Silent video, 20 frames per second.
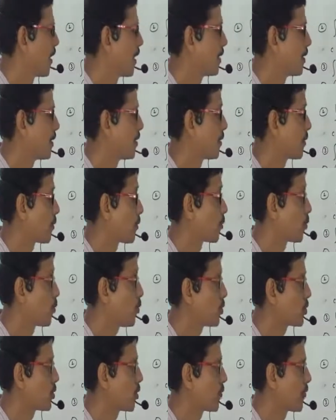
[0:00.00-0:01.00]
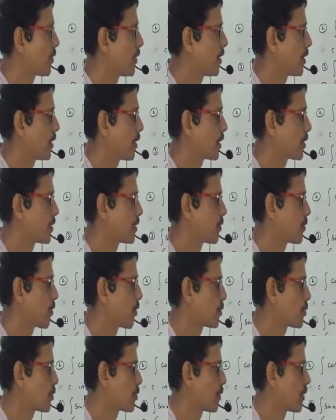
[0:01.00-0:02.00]
And the rules of integration is
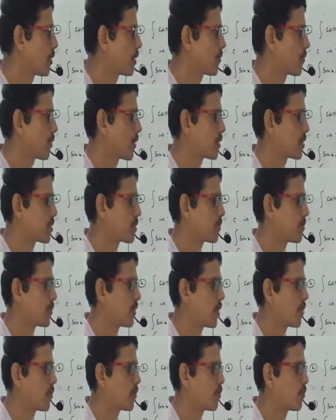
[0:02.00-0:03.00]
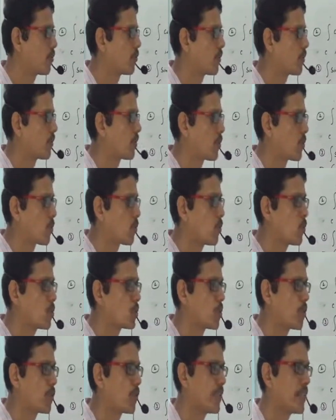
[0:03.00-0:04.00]
also there. First we have to go for the
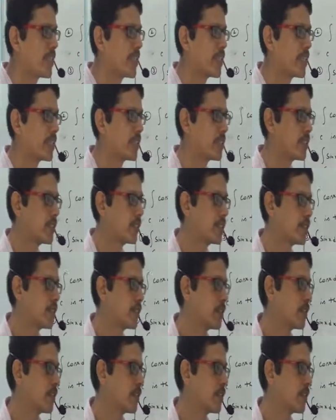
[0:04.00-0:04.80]
rules of integration.